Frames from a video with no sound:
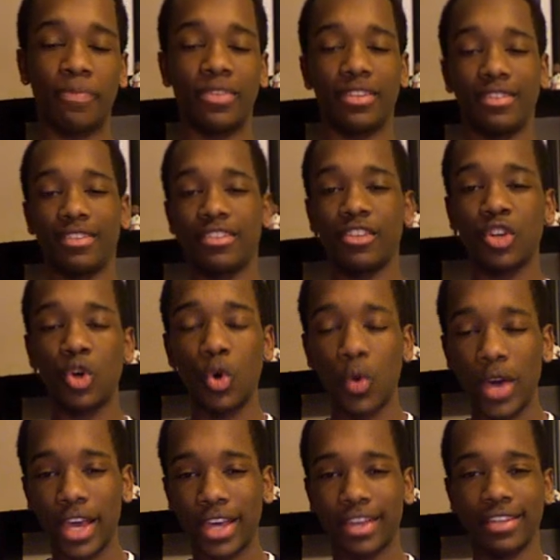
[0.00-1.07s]
So this is a
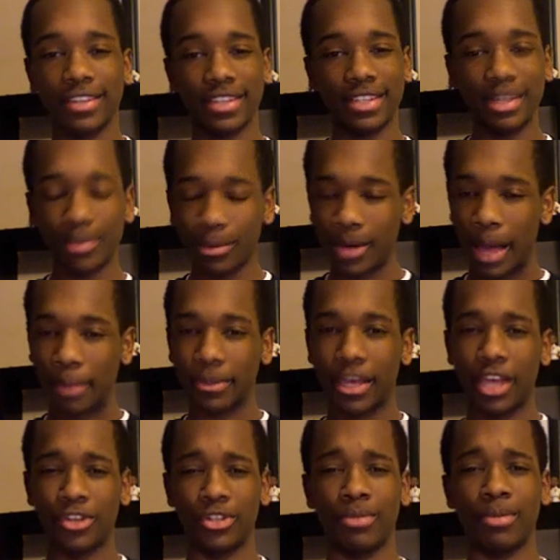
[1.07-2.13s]
quick, simple
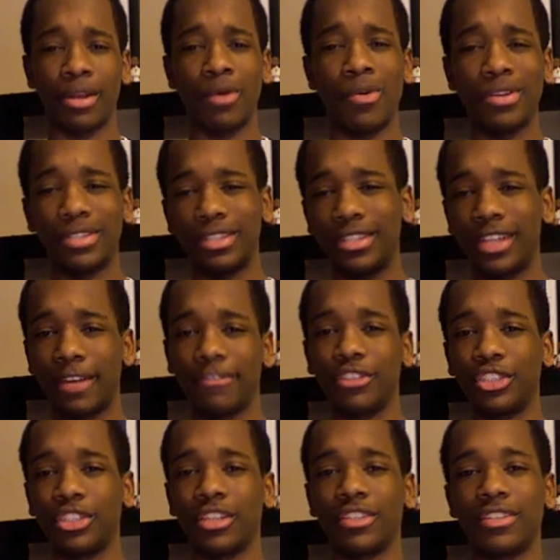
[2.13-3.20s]
application, but I wanted to
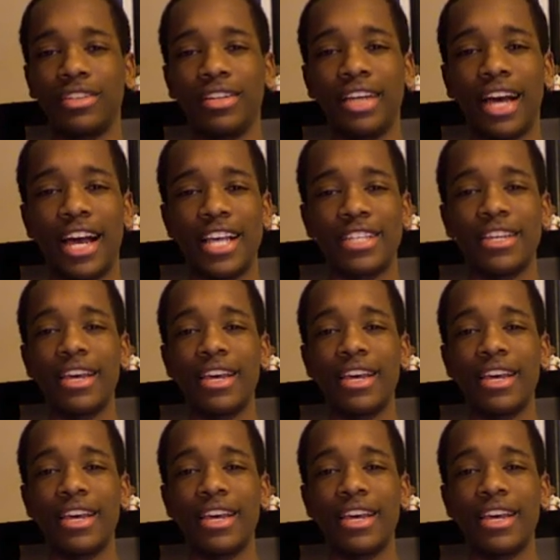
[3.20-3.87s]
definitely show this to you guys,